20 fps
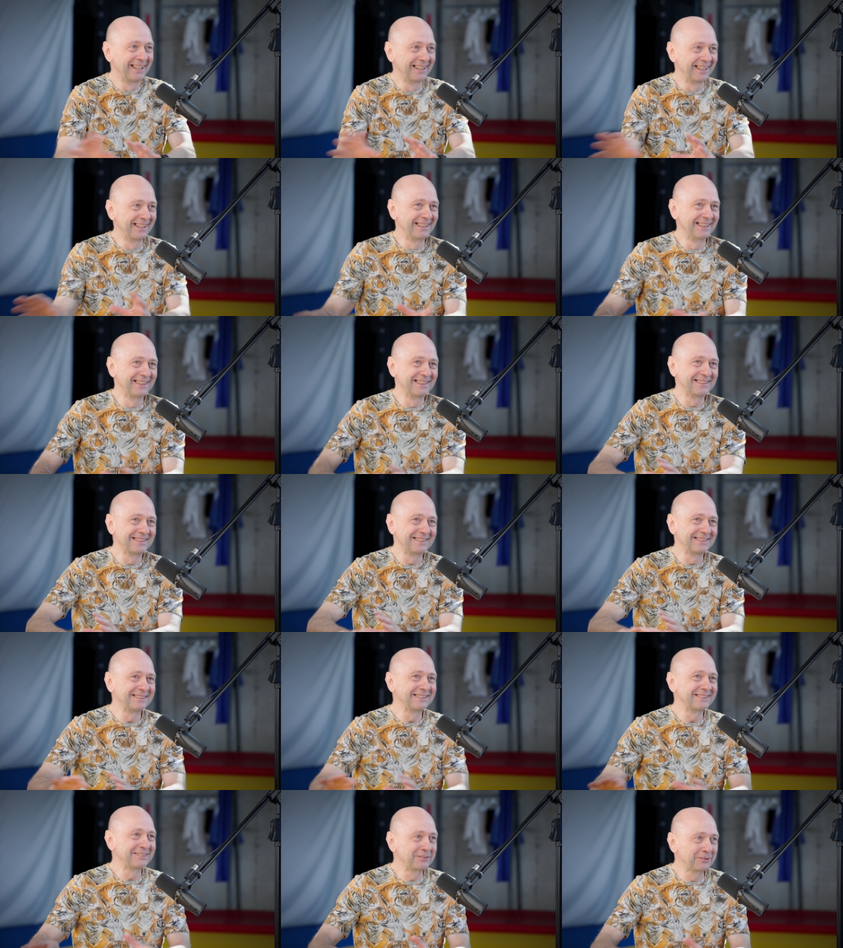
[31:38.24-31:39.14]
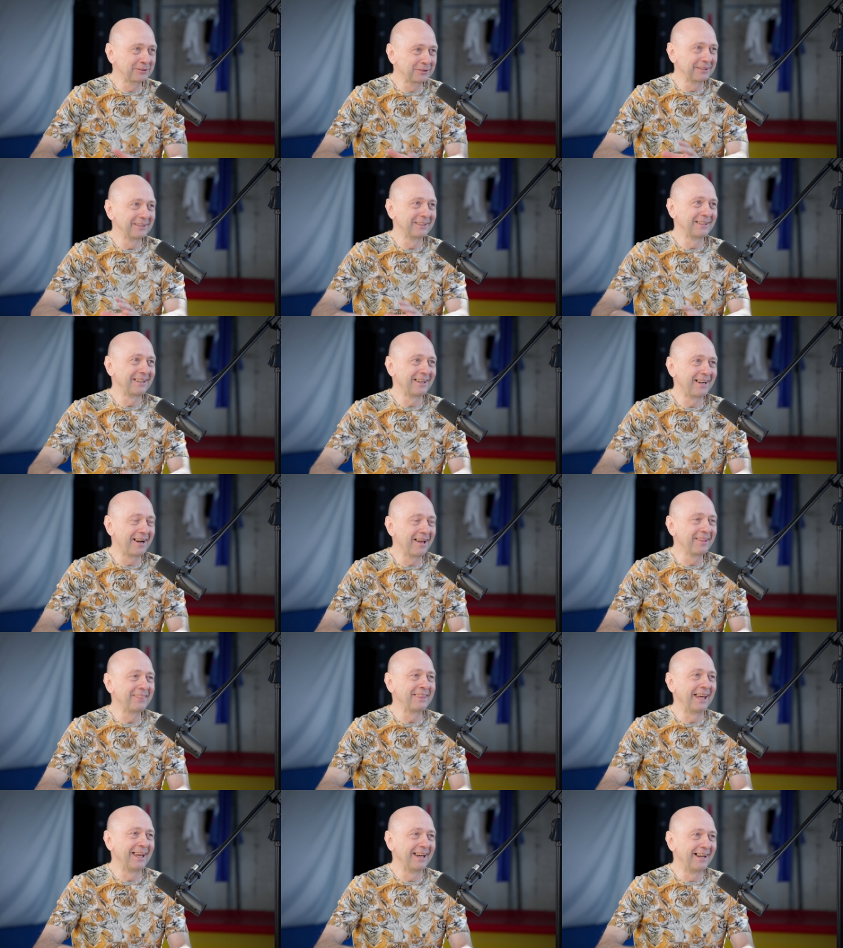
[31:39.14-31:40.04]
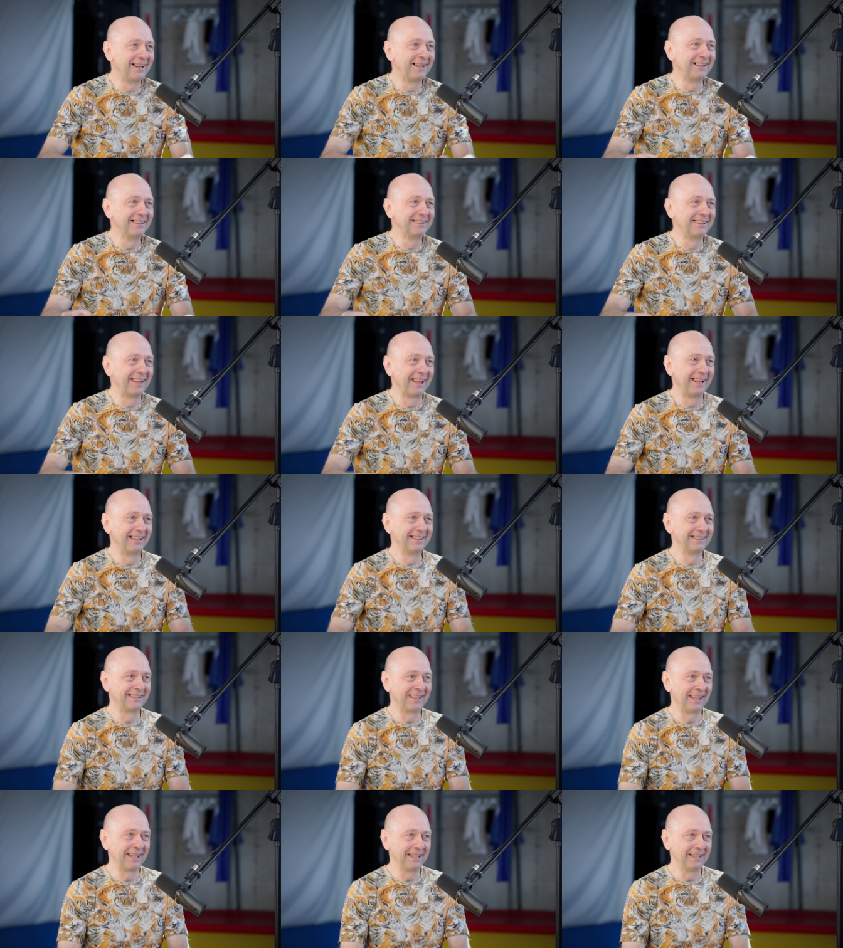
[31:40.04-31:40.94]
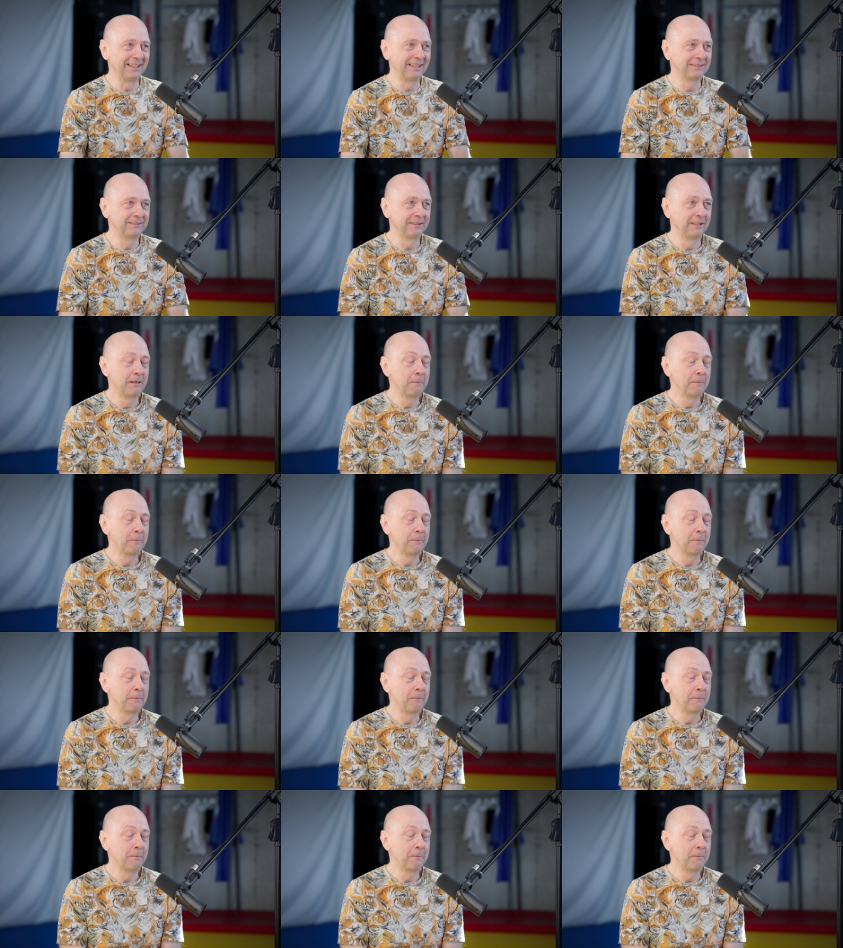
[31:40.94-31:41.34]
uh, other other things.